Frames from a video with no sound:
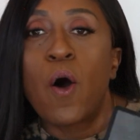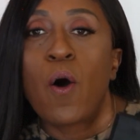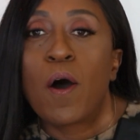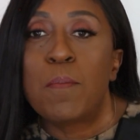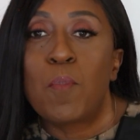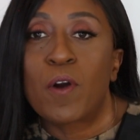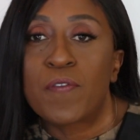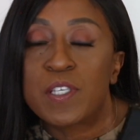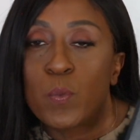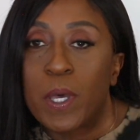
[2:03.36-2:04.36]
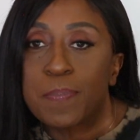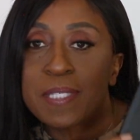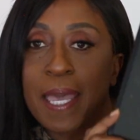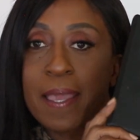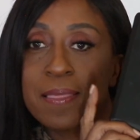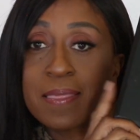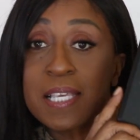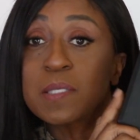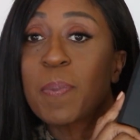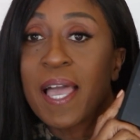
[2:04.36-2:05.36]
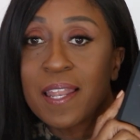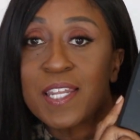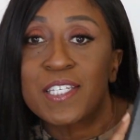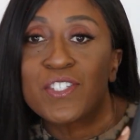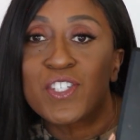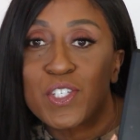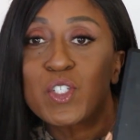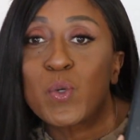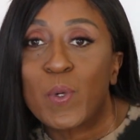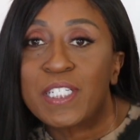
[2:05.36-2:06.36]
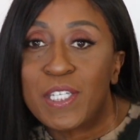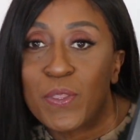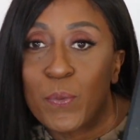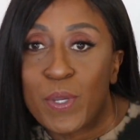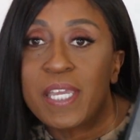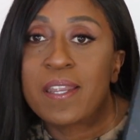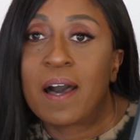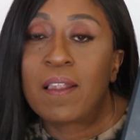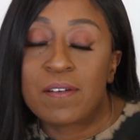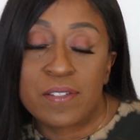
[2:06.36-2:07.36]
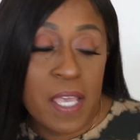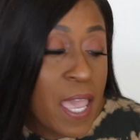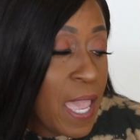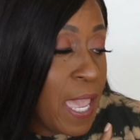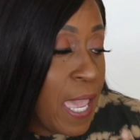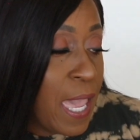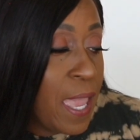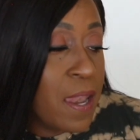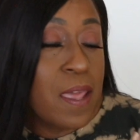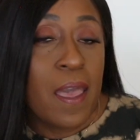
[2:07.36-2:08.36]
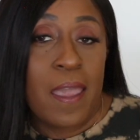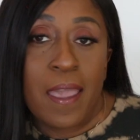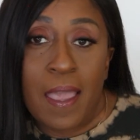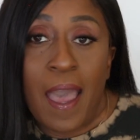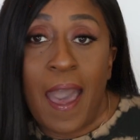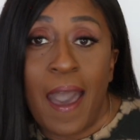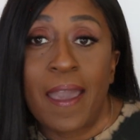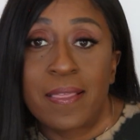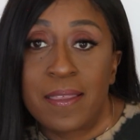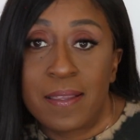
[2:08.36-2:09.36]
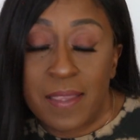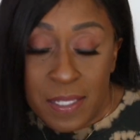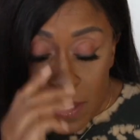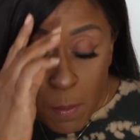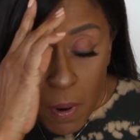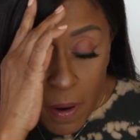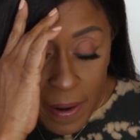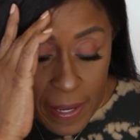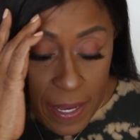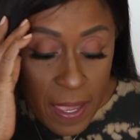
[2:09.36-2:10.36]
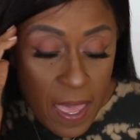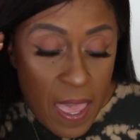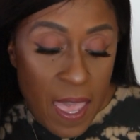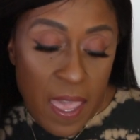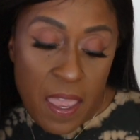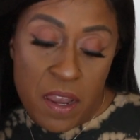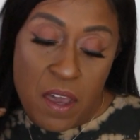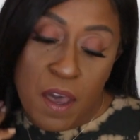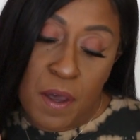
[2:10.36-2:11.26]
on Morphe's website. This palette is just $23, and I think that's a bargain. And